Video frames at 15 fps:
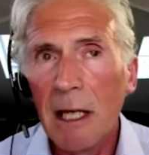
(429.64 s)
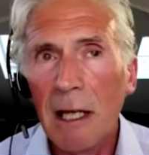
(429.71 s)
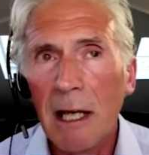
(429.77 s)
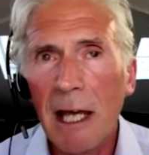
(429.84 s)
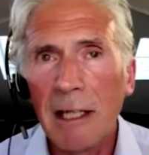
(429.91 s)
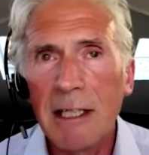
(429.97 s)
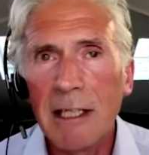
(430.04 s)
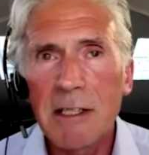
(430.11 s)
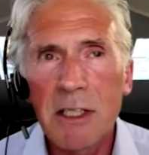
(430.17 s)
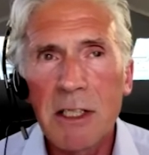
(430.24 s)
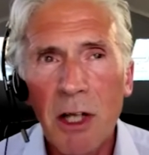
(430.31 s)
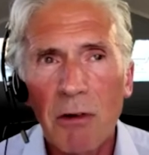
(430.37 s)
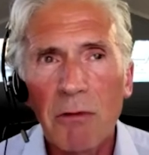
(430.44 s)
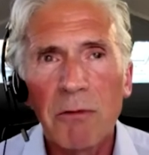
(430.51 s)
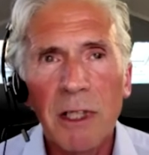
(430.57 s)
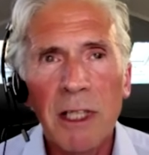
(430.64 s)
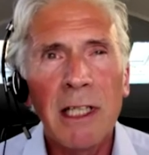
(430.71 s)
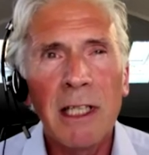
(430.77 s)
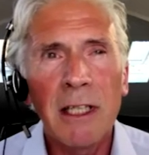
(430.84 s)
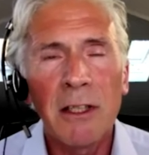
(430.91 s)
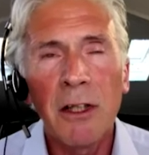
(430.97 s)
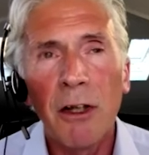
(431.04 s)
uh, and it's not
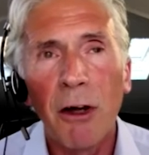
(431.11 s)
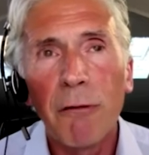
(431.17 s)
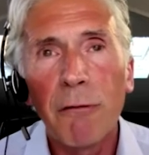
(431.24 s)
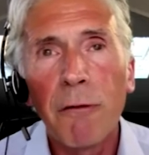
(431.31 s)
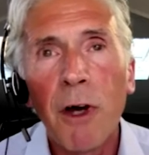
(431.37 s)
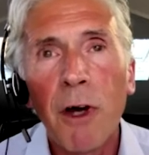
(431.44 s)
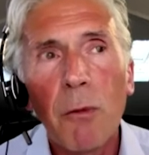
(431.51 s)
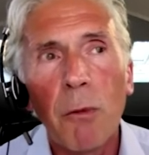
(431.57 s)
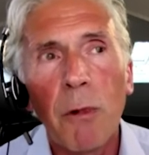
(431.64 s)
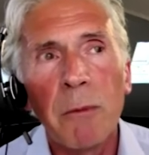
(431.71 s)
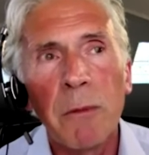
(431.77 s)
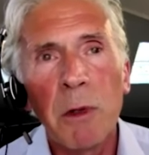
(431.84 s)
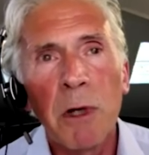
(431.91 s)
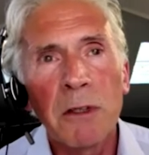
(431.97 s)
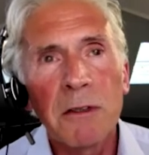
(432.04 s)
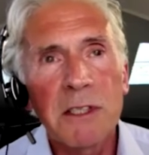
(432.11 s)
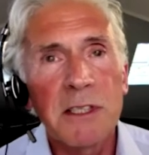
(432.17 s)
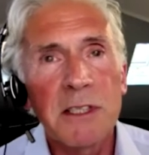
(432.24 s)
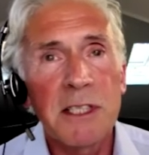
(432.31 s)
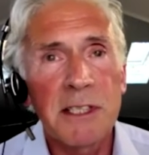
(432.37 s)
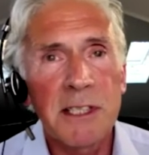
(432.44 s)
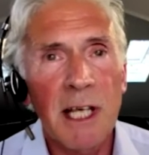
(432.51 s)
really enough when we want to
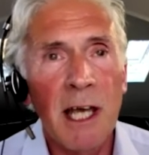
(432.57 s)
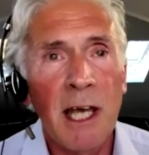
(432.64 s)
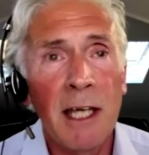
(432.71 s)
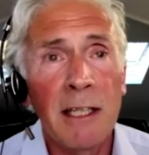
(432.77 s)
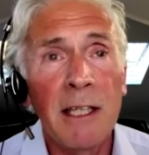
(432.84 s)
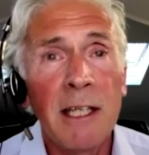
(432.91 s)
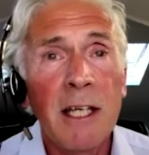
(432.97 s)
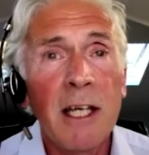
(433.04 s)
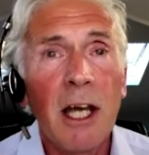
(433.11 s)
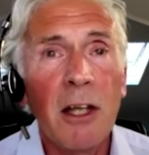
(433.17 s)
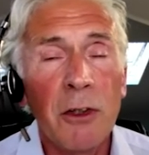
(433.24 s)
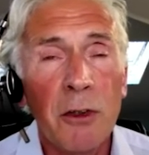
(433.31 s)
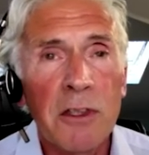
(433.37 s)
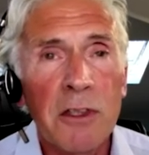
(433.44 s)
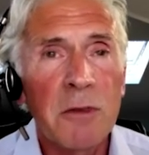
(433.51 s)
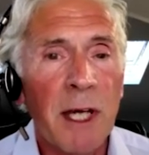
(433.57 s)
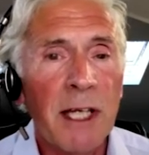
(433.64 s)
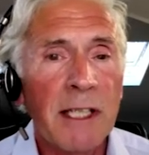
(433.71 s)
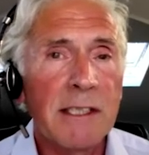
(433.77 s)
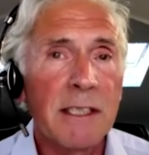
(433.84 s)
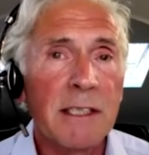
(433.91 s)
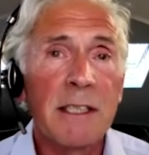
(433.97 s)
design an
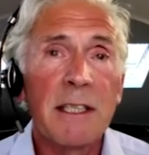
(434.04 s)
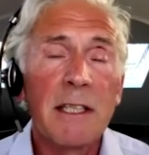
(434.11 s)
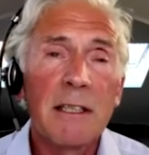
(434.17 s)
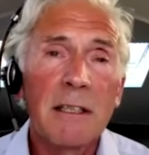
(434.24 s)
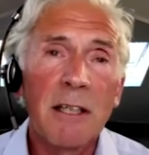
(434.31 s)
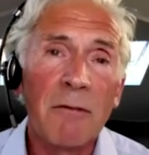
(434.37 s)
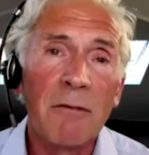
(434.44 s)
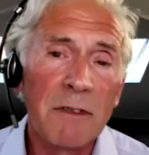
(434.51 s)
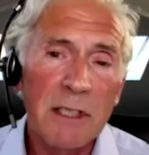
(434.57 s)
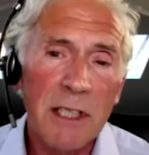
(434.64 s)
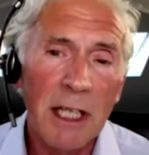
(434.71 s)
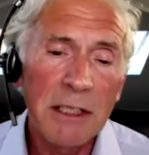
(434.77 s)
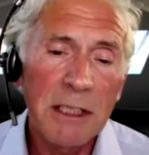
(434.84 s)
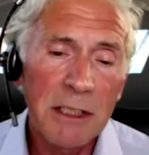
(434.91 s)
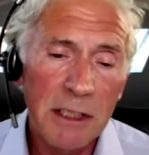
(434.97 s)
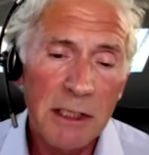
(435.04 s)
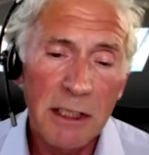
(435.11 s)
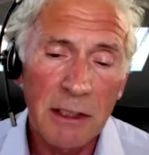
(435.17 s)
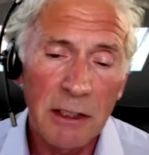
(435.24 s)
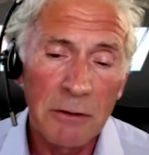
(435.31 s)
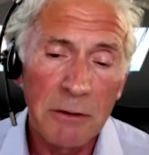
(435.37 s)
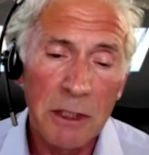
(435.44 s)
automated conversation
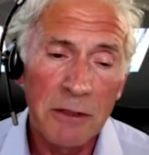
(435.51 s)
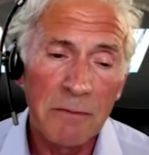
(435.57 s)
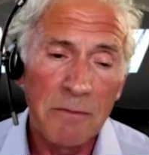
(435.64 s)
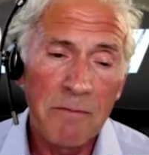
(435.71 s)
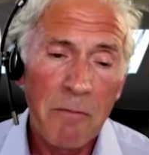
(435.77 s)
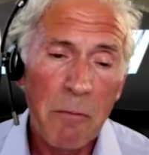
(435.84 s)
solution.